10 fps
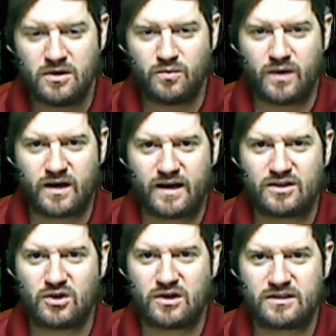where I
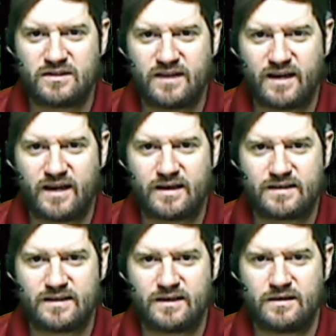talked that
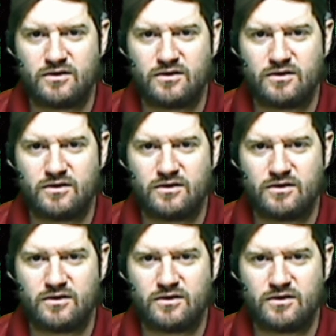uh,